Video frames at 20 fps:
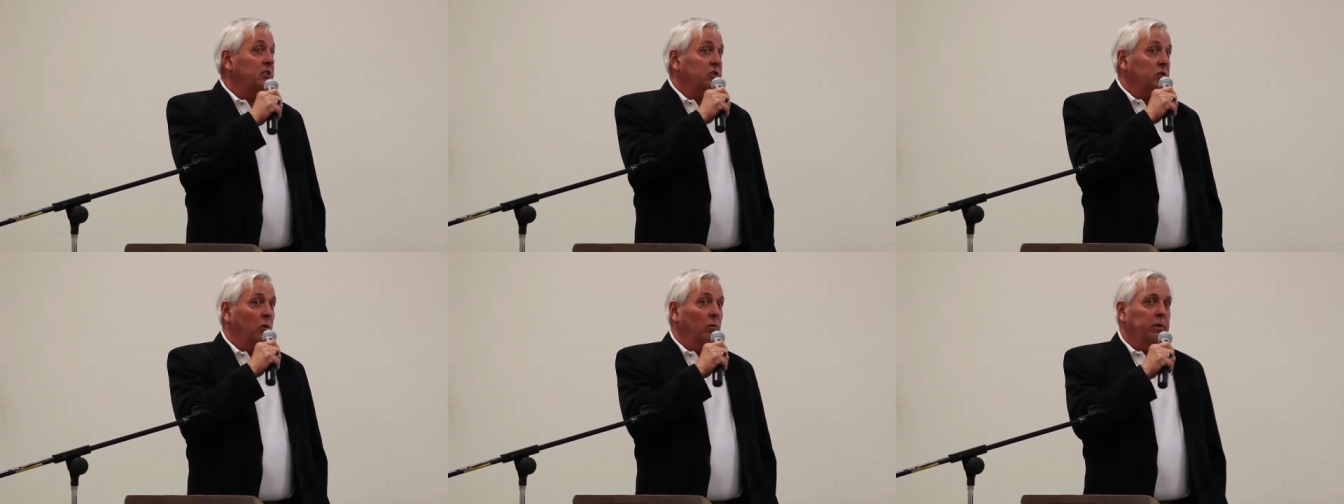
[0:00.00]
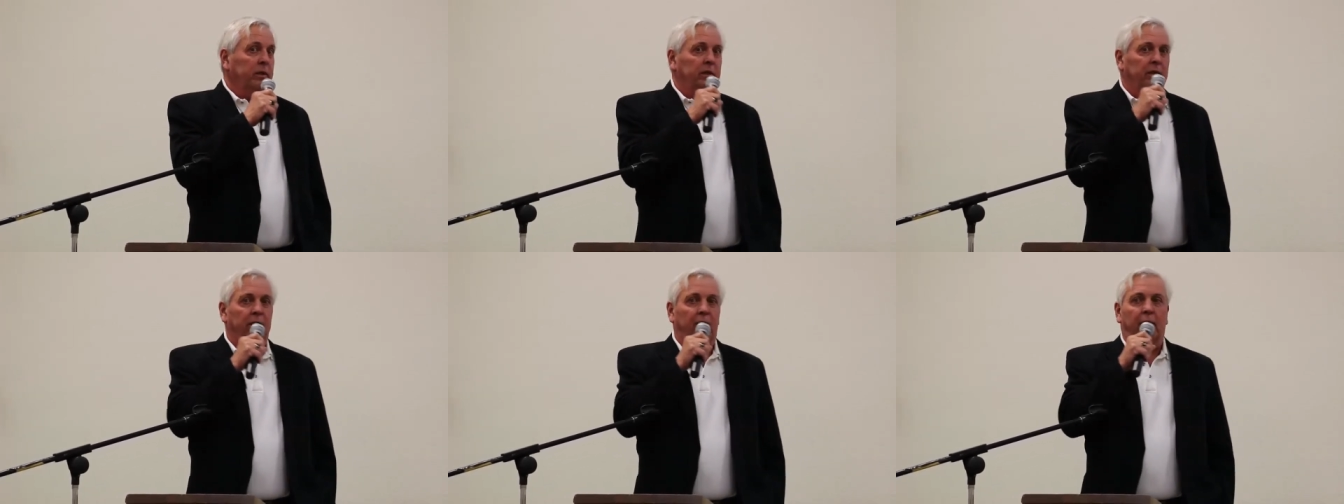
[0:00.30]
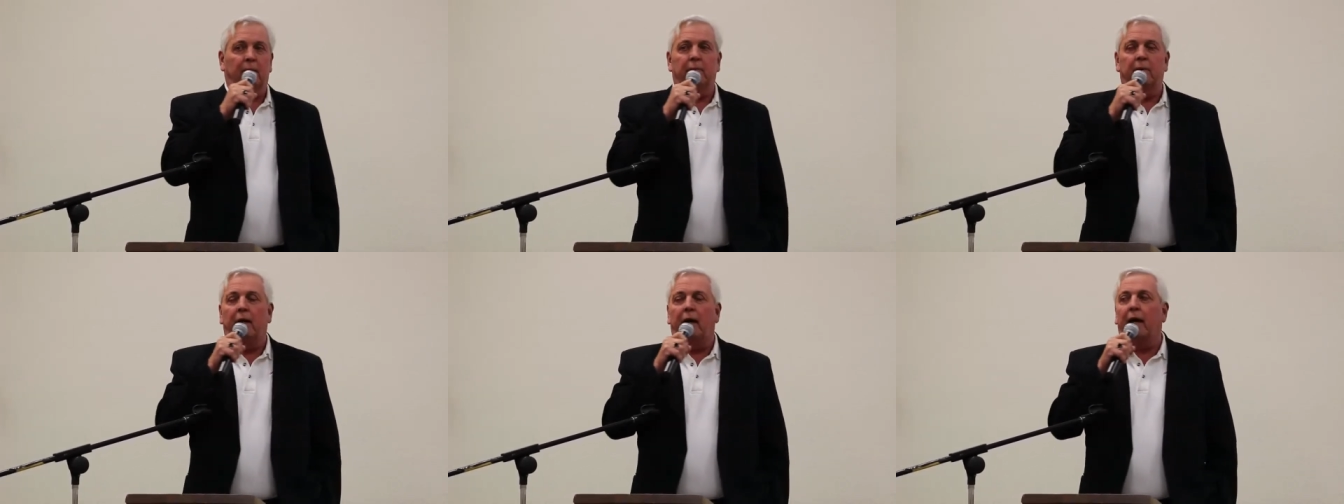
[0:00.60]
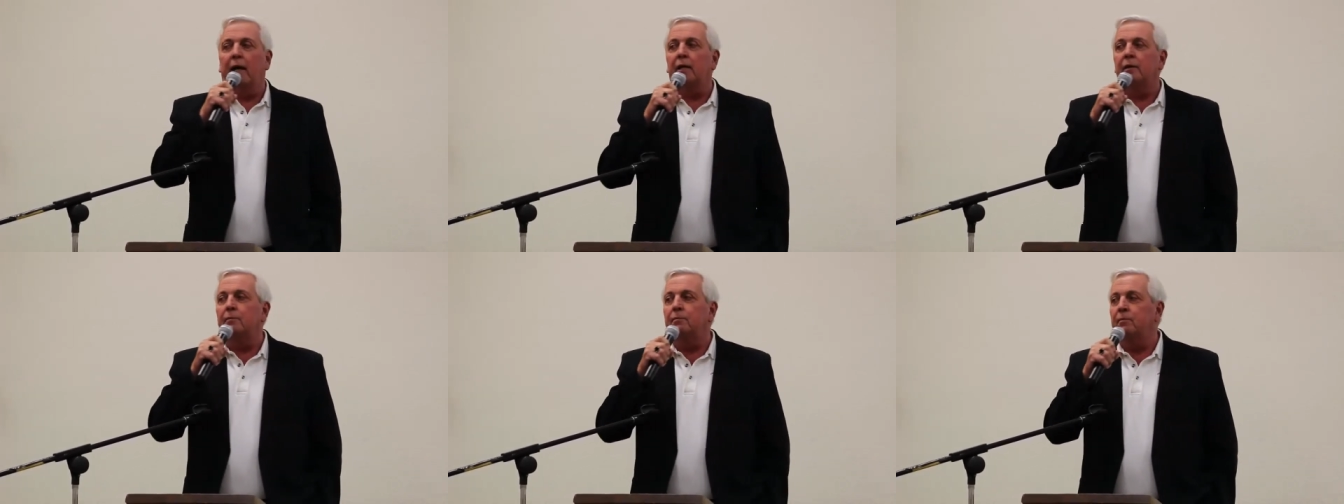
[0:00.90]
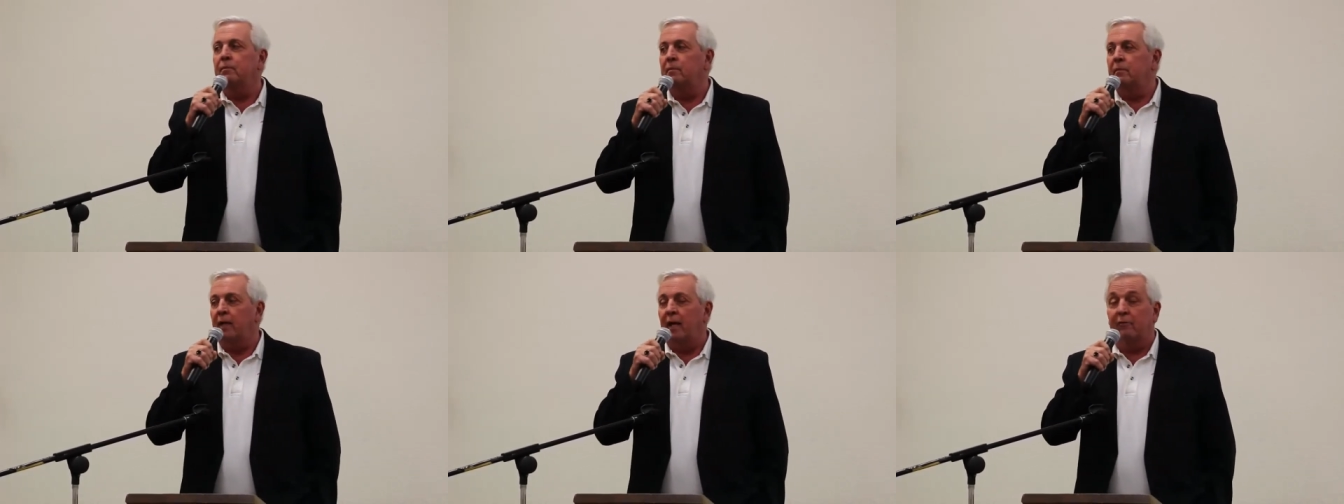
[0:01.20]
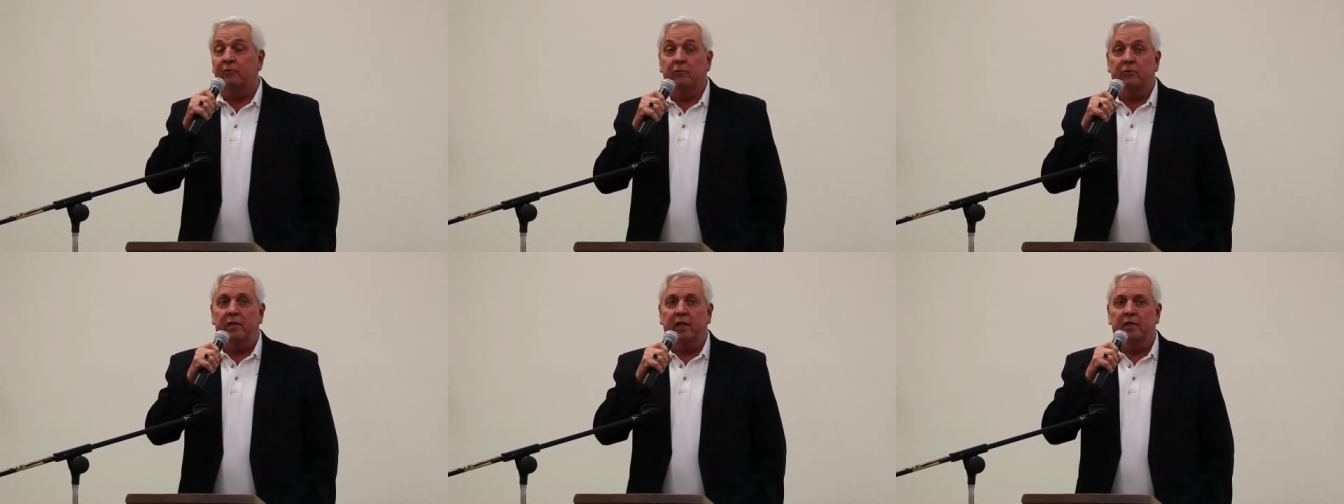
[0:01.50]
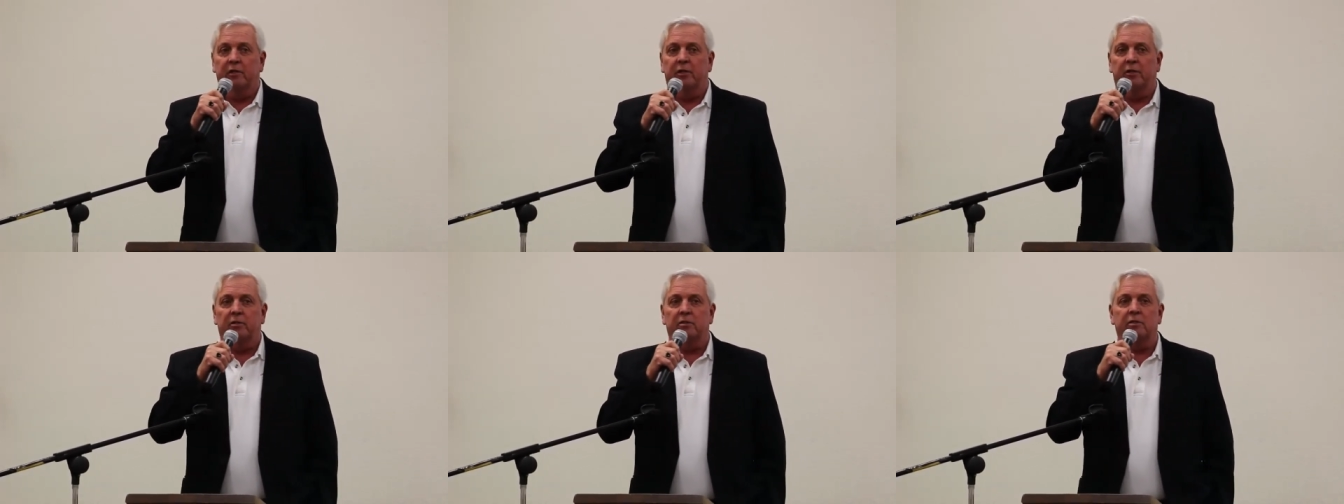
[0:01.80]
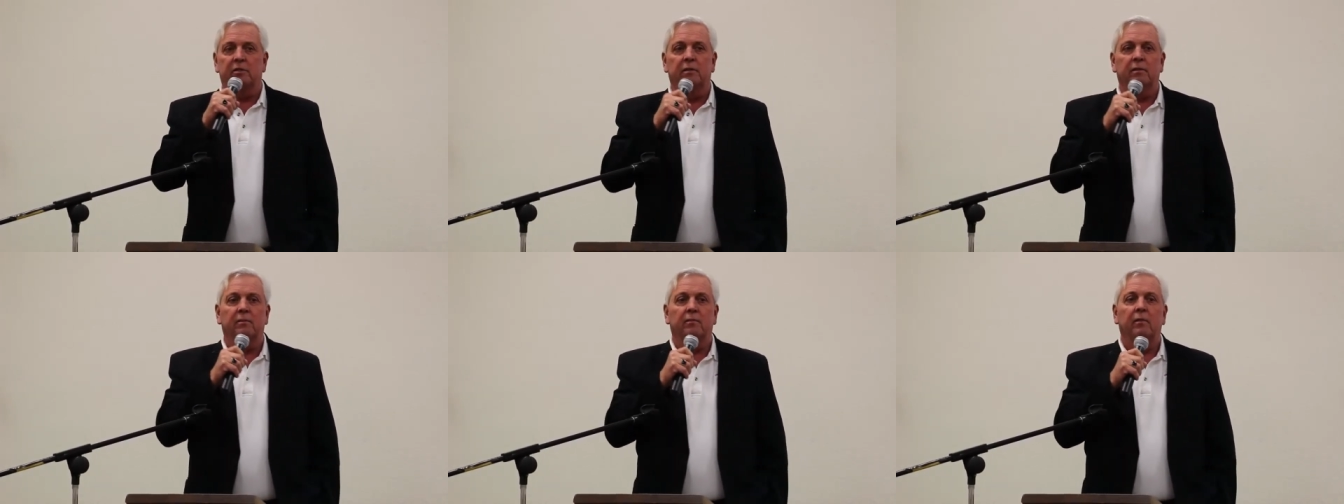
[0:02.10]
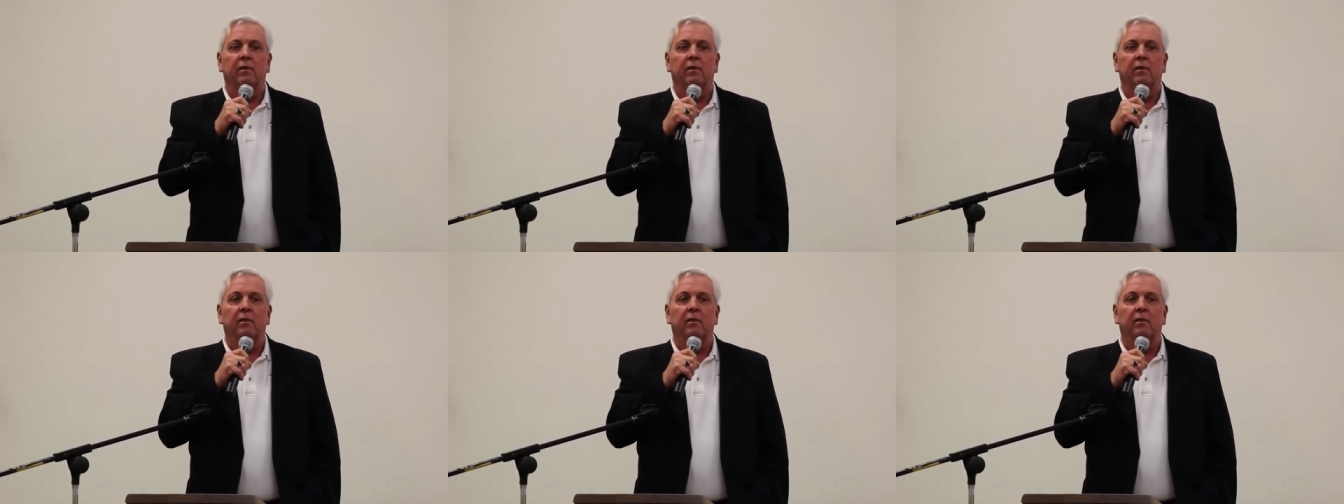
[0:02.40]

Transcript: sold it, got it back after 10 years.